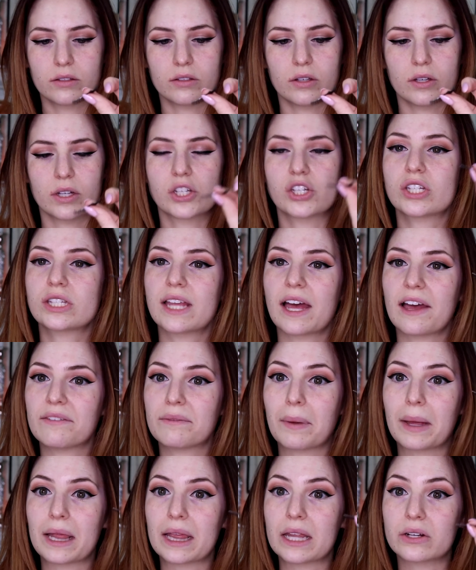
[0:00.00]
So I just
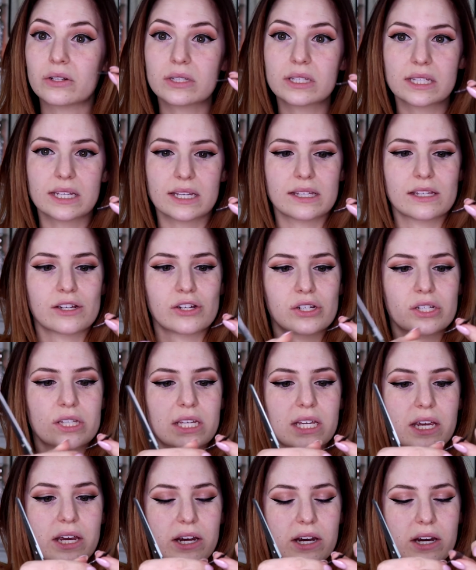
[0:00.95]
have my little
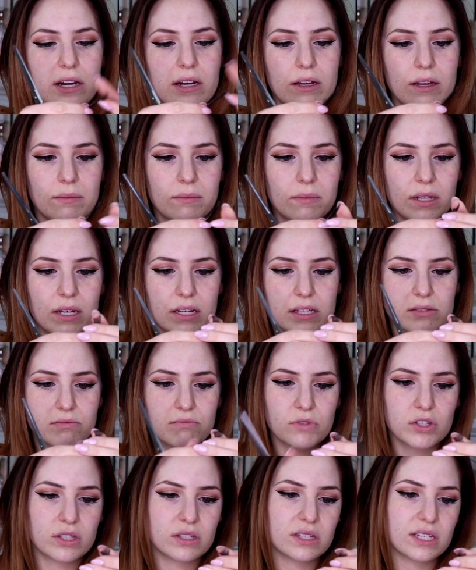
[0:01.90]
scissors here. I'm gonna
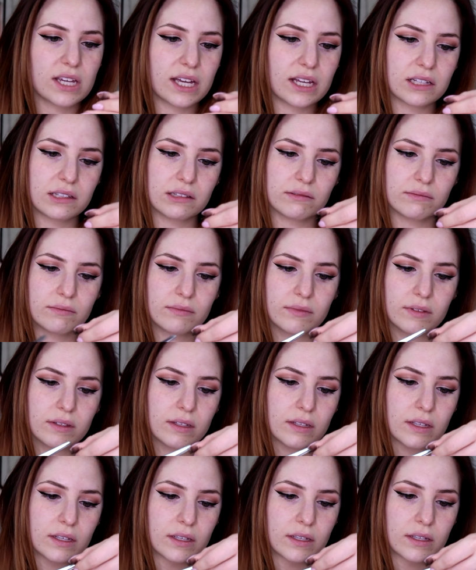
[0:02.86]
just take a
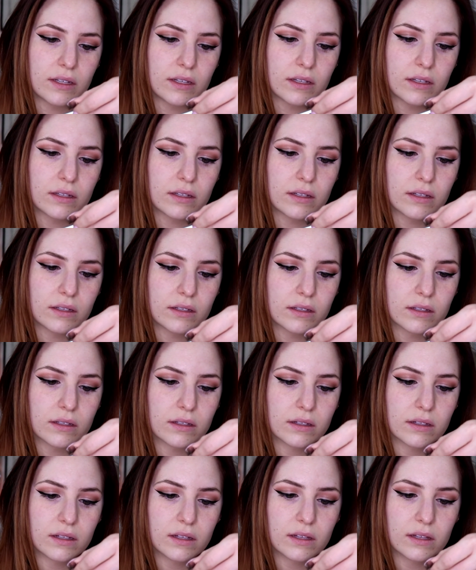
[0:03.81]

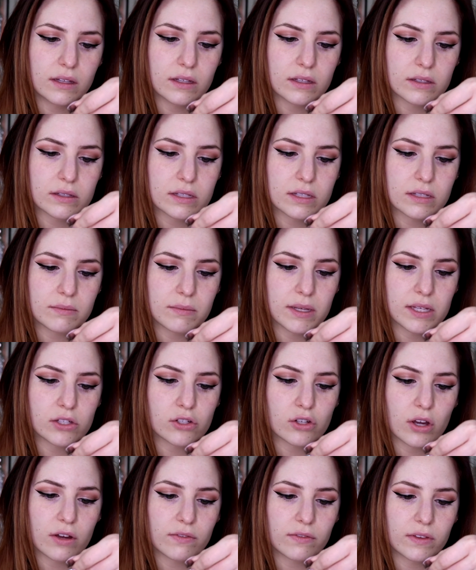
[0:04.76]
little
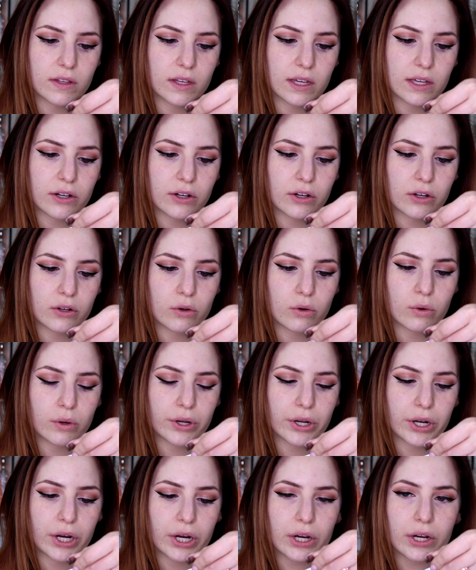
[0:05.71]
smidge off the inner
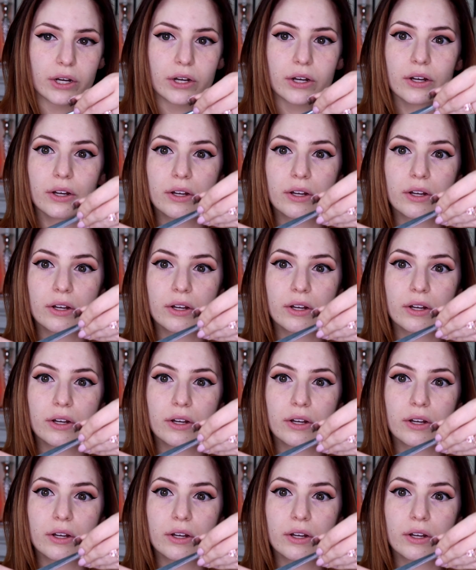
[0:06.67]
corner.